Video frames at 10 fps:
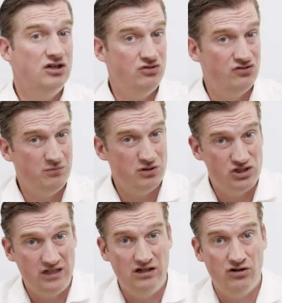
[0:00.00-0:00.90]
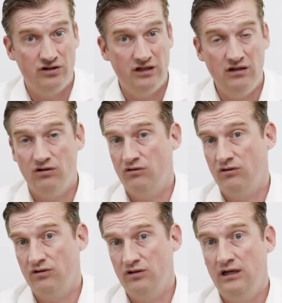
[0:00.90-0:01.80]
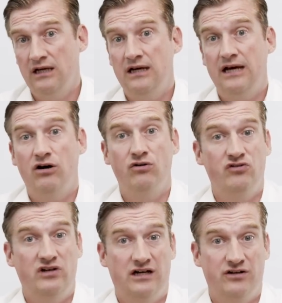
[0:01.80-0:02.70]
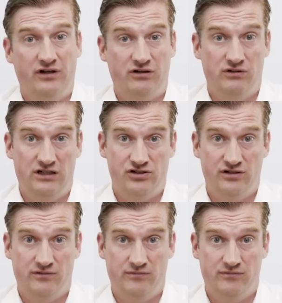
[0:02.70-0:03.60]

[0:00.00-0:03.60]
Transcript: using machine learning or OCR recognition.